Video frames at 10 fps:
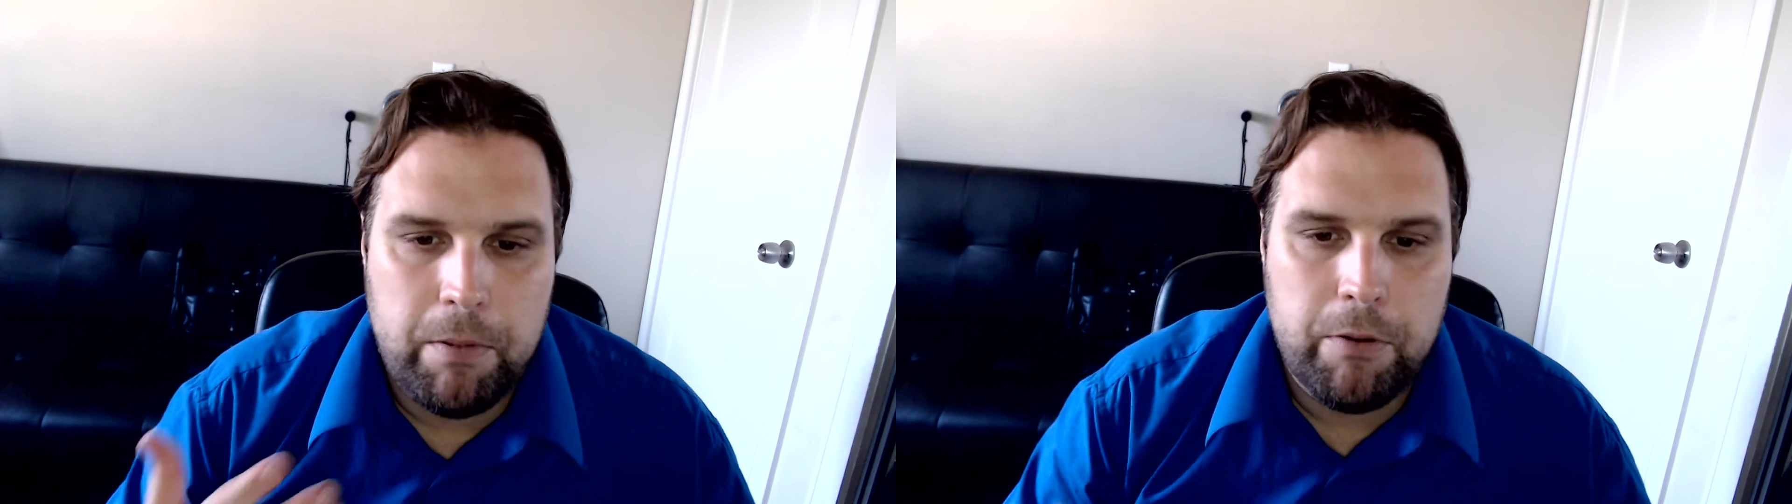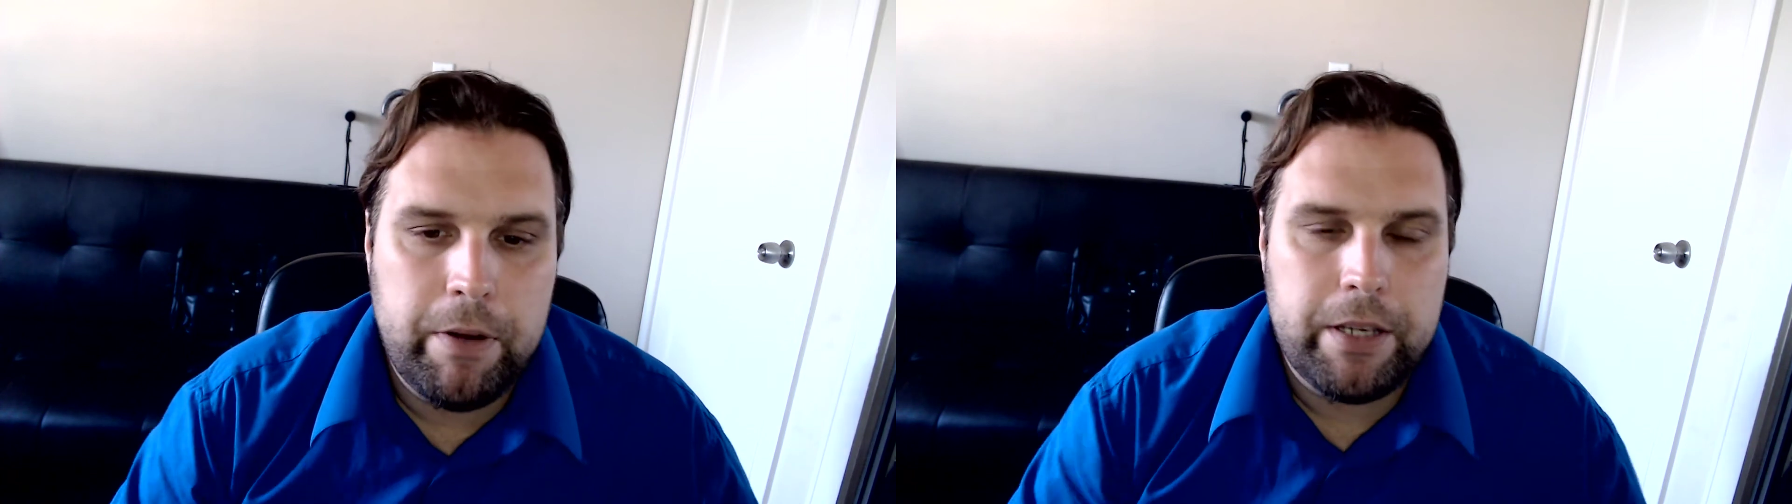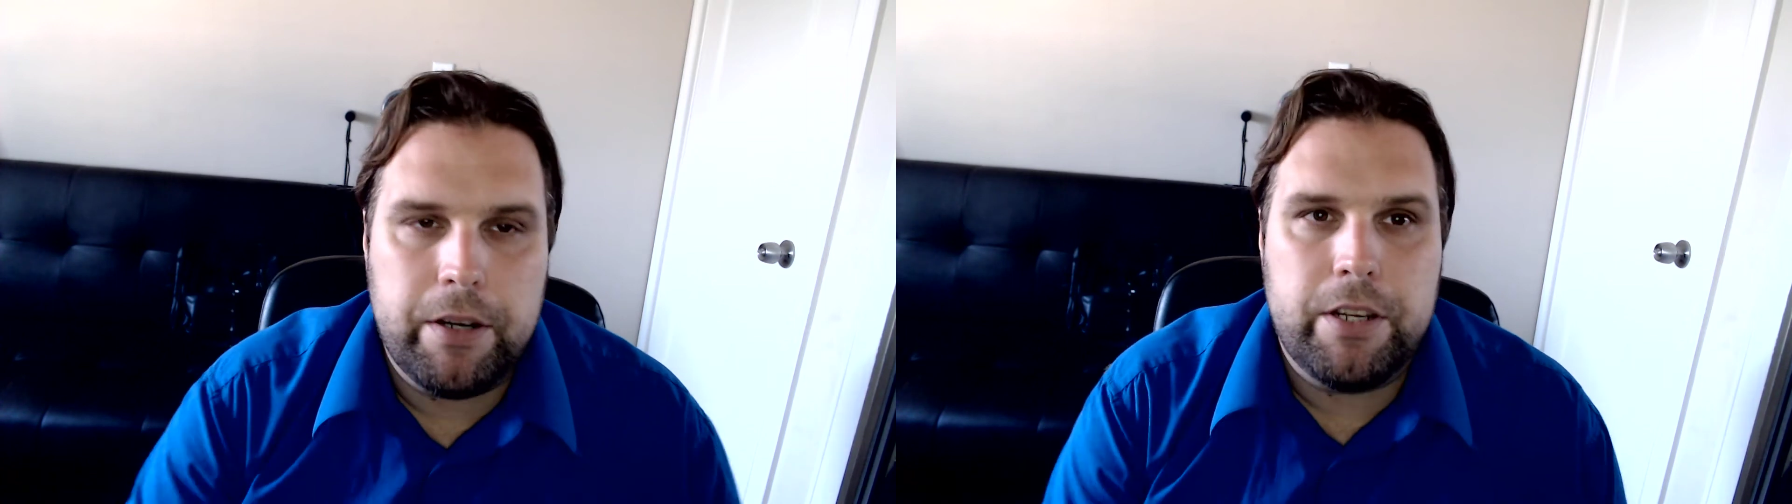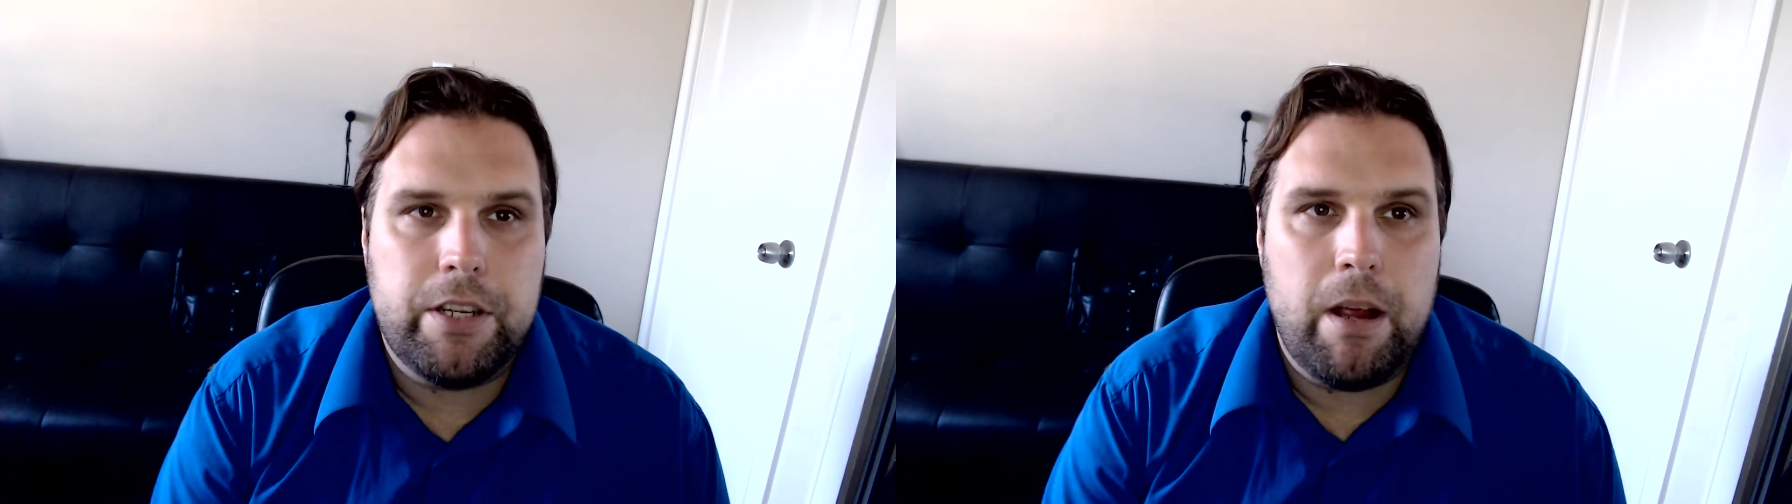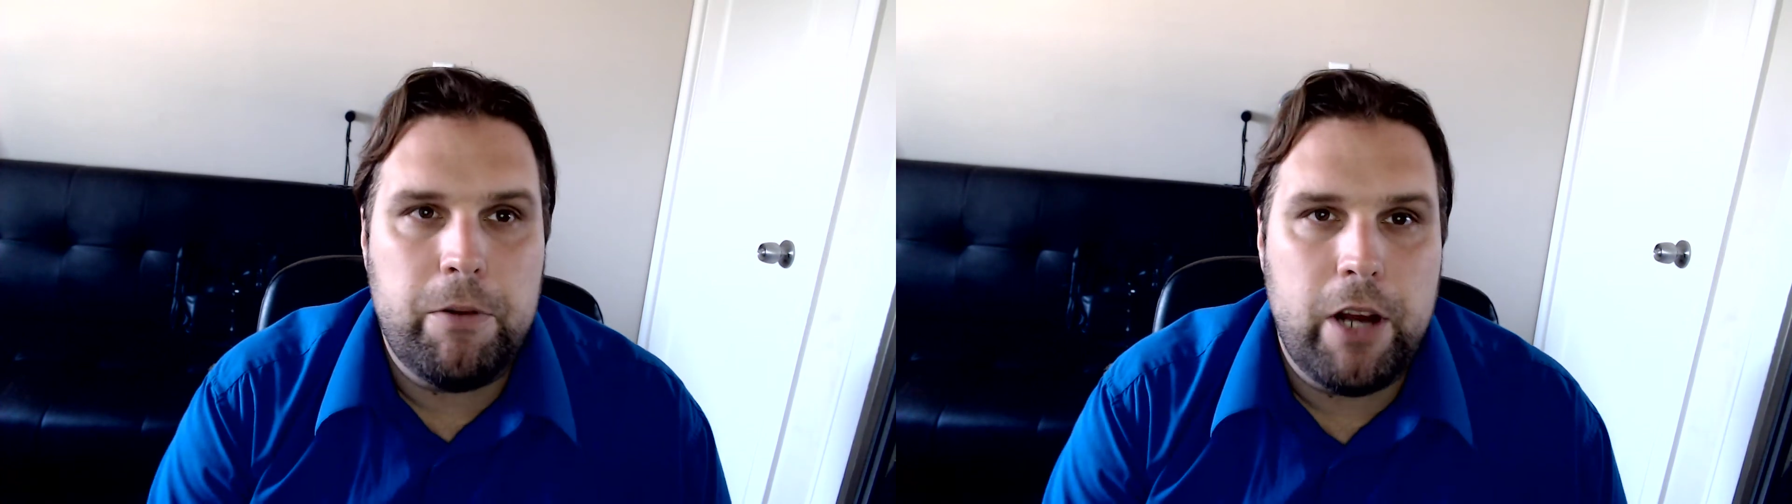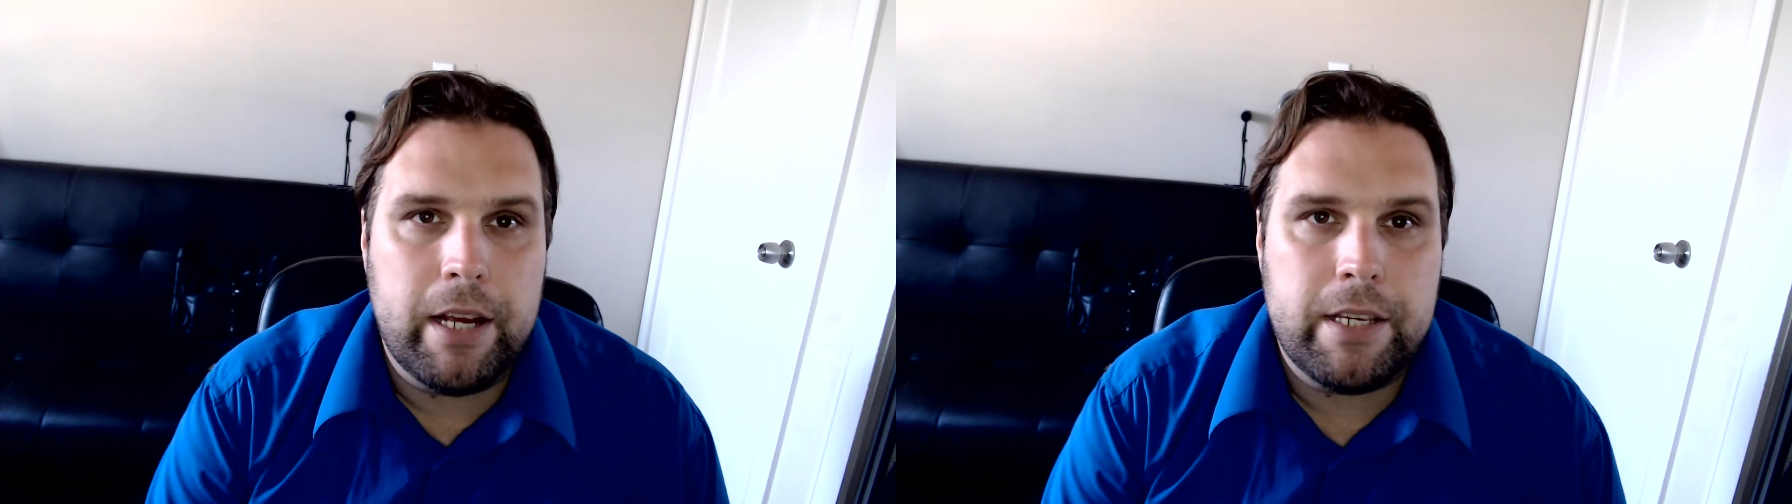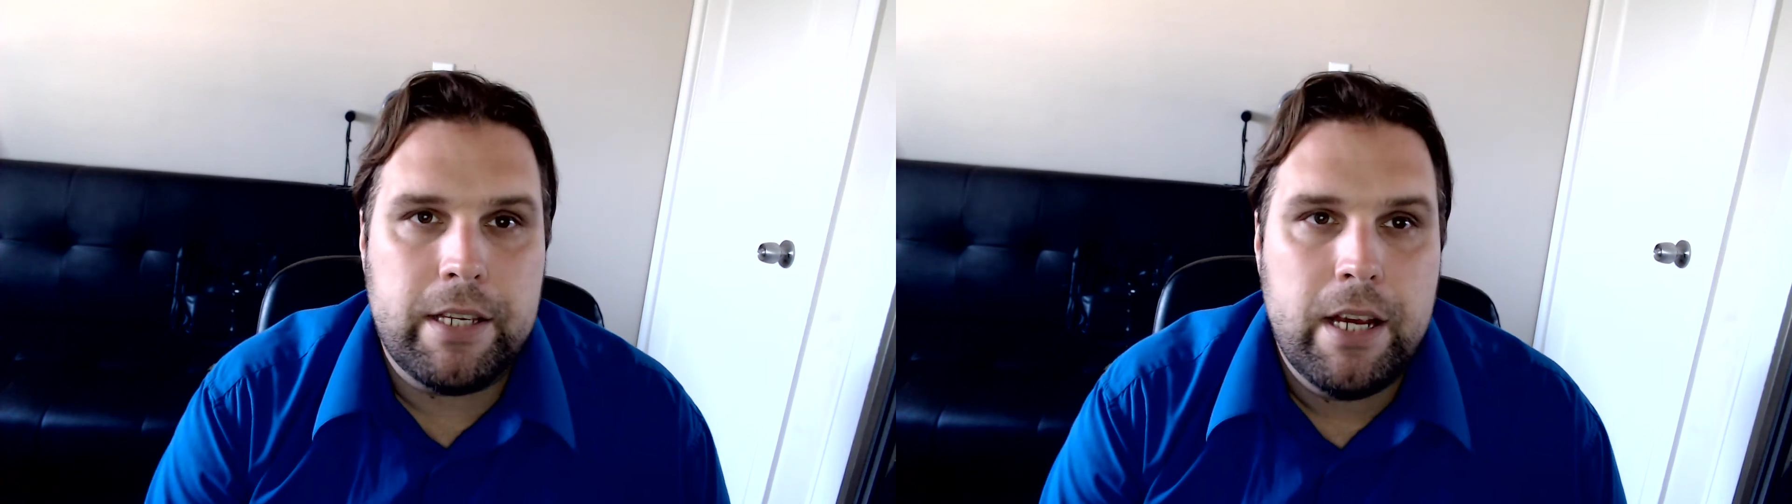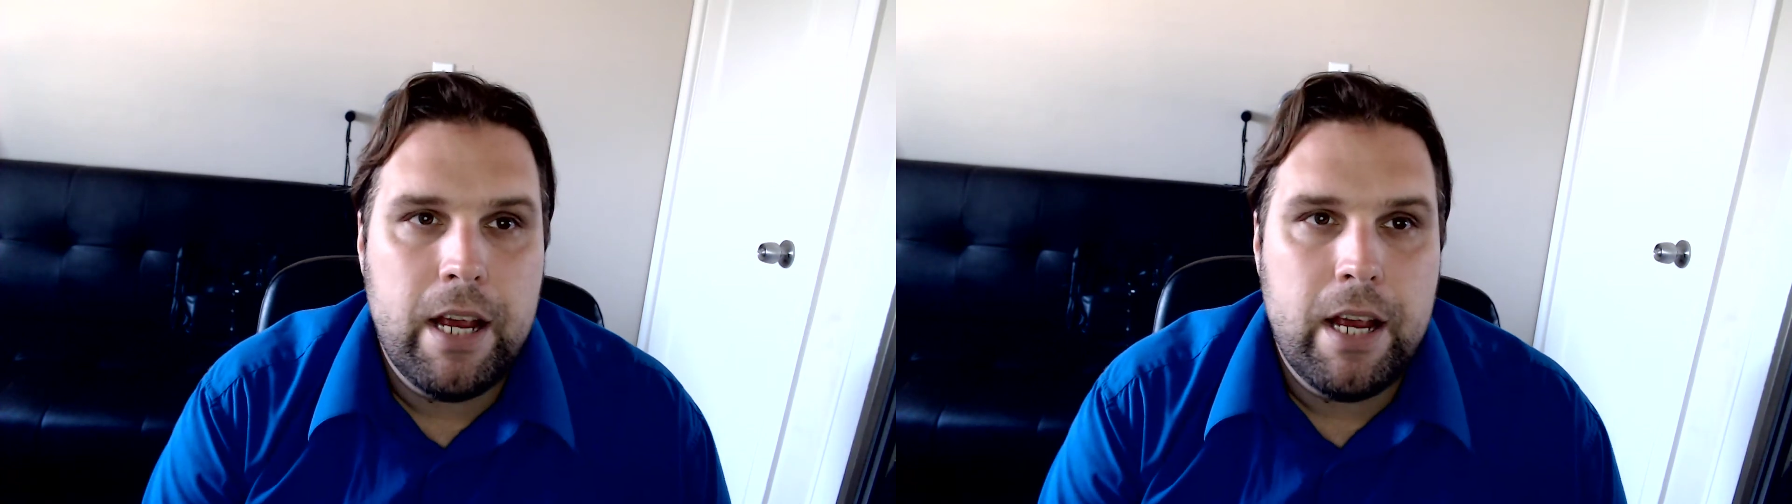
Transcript: research subjects